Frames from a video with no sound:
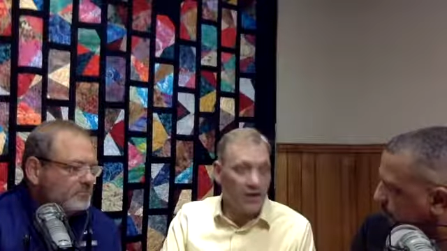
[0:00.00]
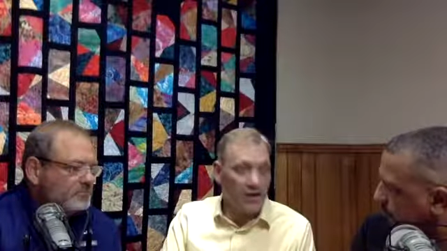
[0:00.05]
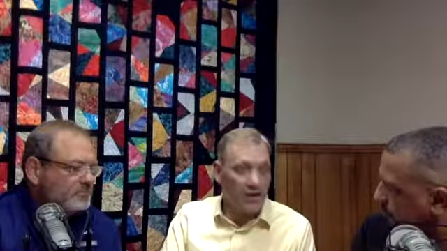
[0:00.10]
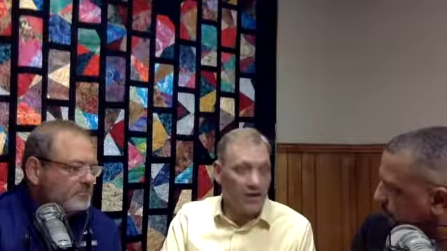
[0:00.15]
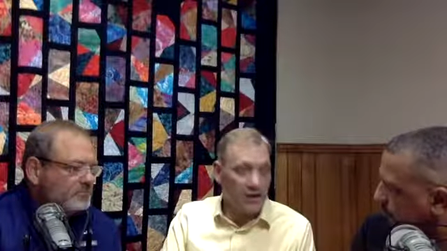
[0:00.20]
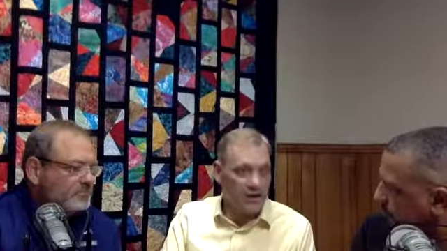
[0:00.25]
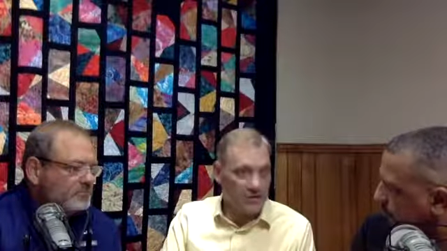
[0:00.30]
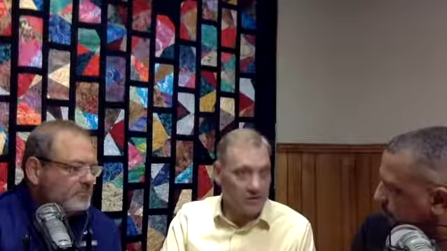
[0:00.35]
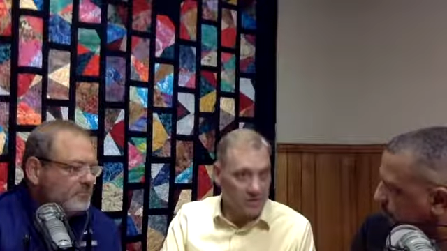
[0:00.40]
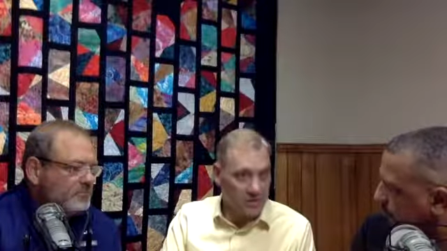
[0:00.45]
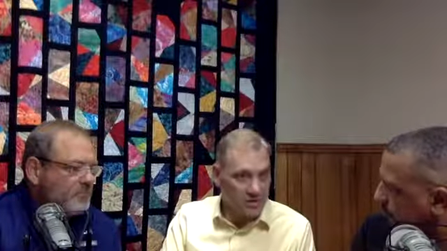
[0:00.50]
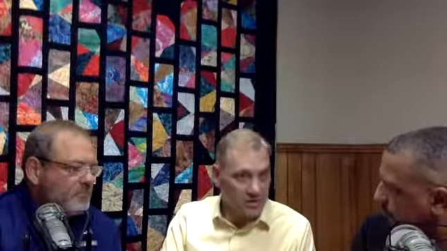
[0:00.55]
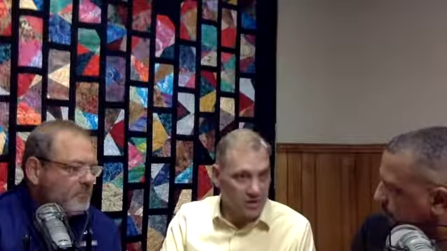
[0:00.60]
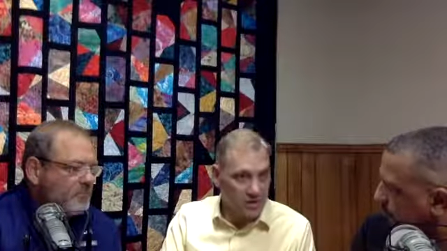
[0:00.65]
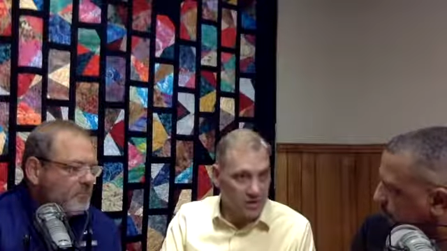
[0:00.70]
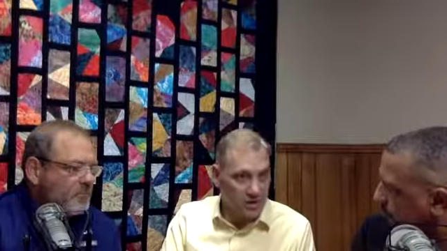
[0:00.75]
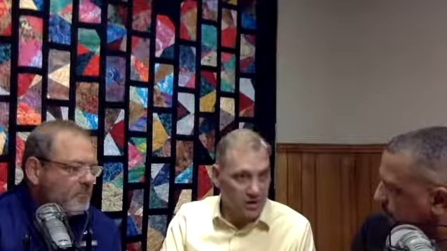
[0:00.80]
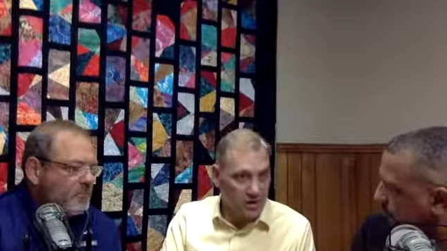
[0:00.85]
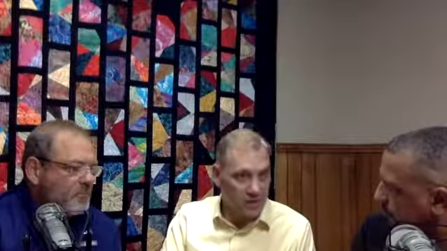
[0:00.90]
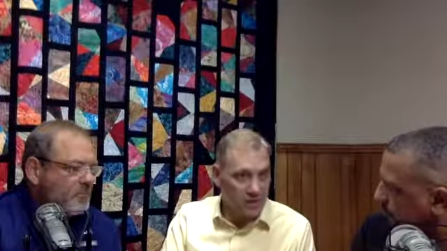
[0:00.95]

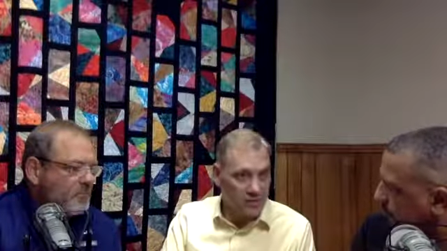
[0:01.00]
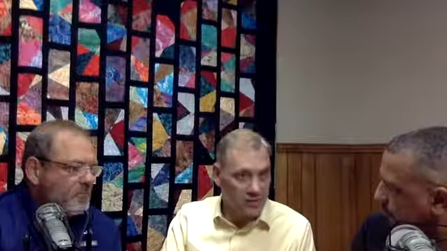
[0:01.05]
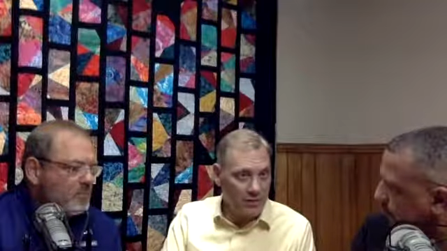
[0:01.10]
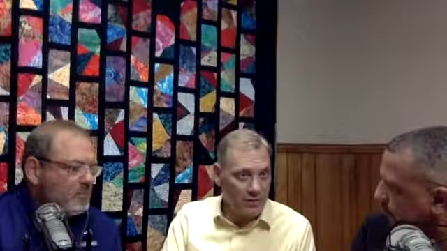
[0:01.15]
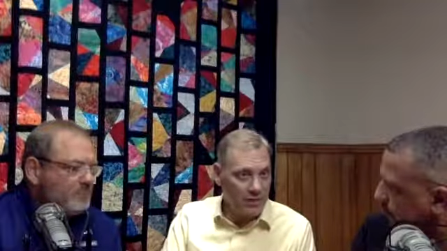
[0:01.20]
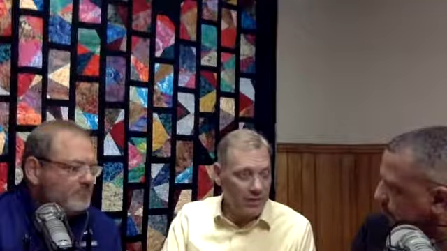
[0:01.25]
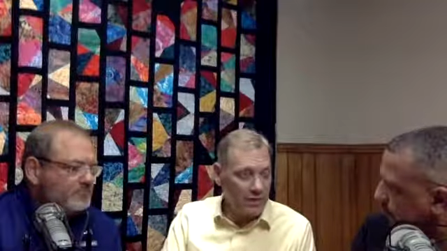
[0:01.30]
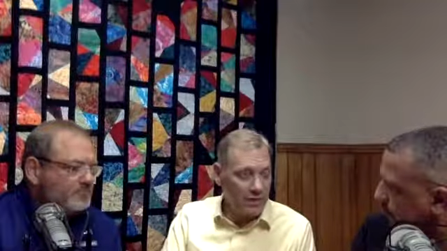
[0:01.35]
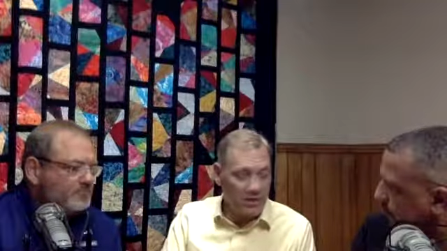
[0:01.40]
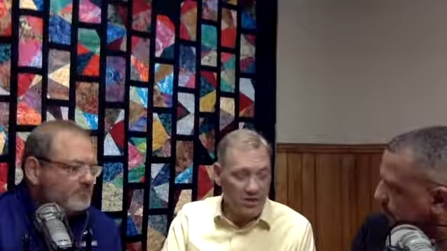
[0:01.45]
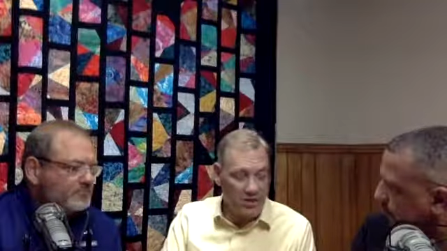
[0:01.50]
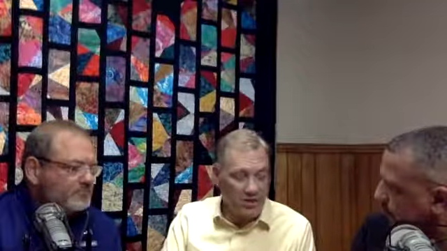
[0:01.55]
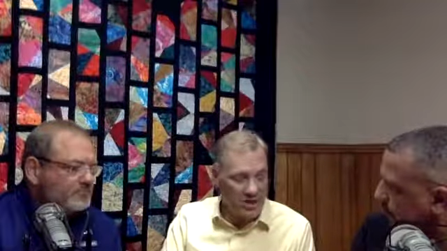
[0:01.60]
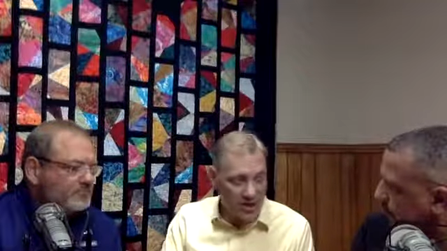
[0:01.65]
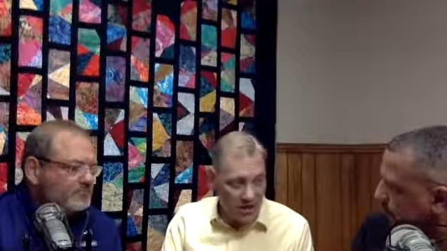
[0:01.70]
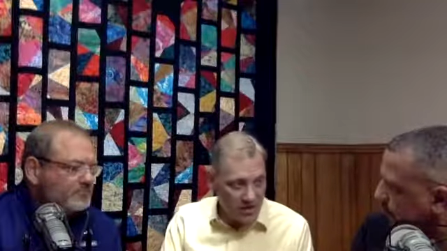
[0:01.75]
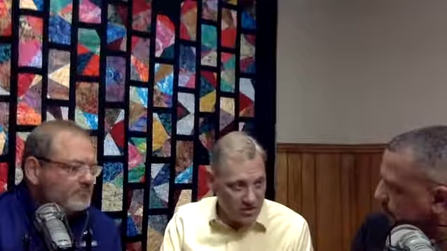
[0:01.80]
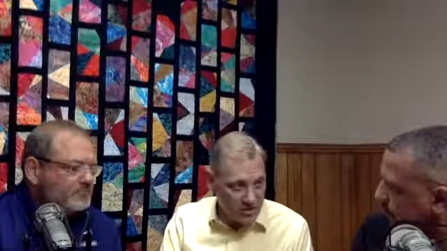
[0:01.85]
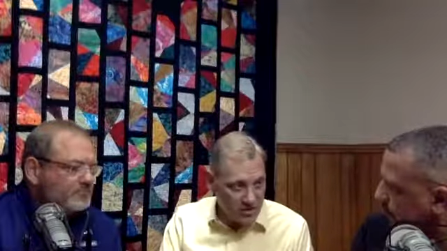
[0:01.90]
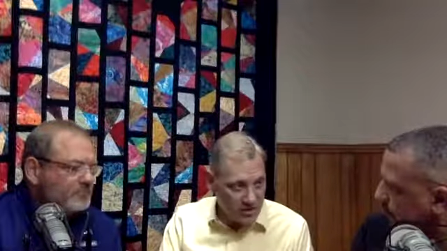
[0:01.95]
Speaker 1: injustice in our community, we should
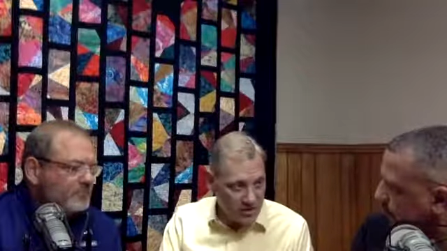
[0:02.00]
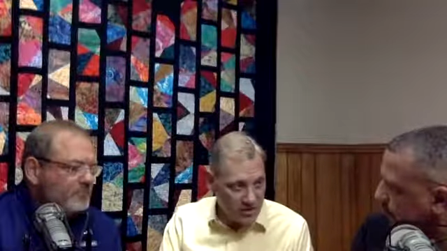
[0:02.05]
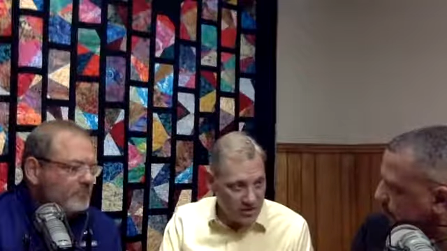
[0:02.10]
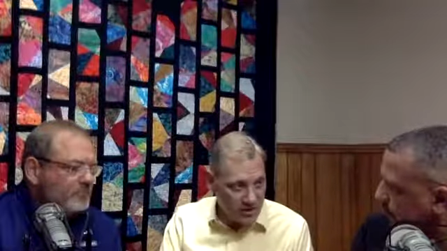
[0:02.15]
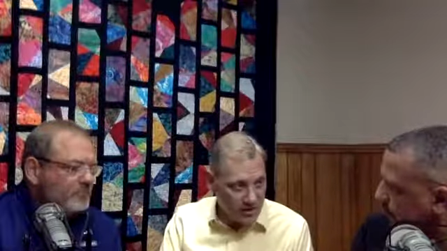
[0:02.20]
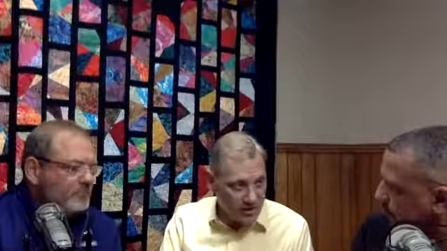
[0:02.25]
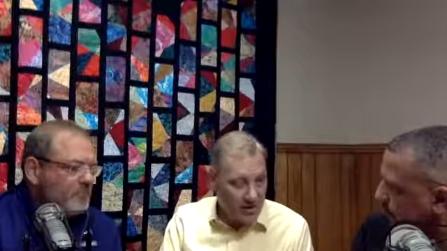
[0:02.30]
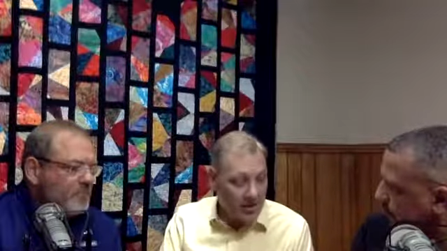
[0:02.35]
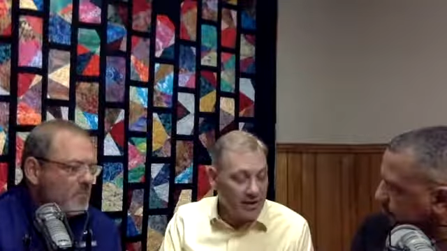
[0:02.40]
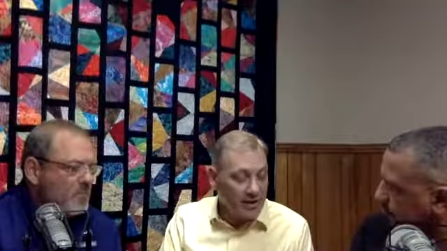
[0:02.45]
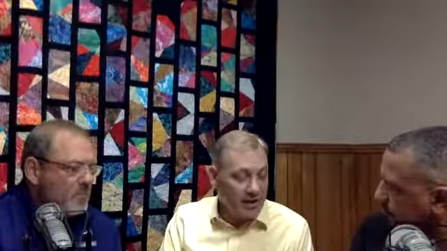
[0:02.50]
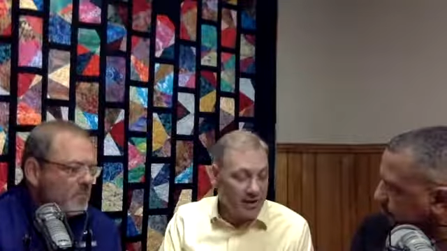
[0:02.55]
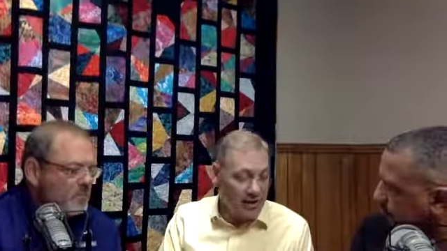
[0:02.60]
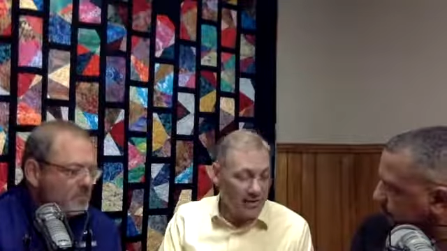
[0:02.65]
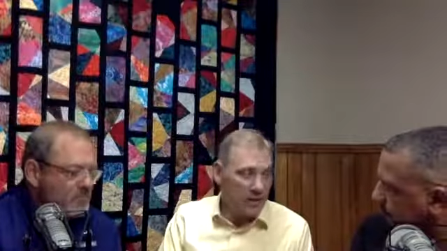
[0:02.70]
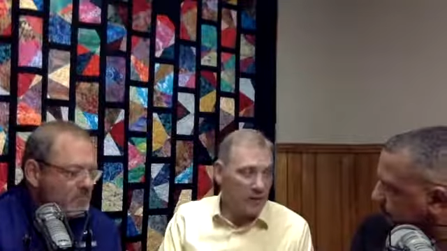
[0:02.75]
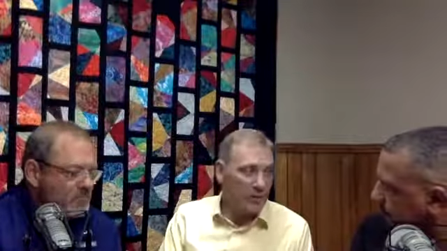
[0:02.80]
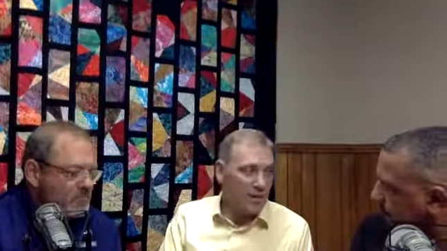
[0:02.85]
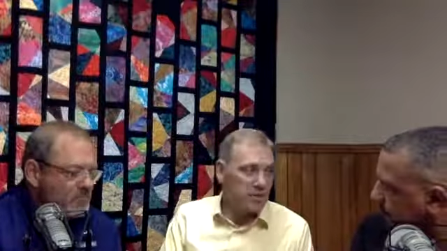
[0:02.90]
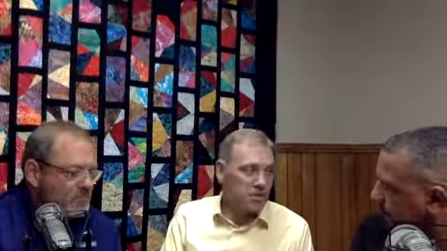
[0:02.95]
care deeply,
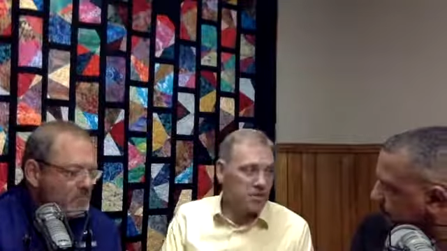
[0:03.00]
and then we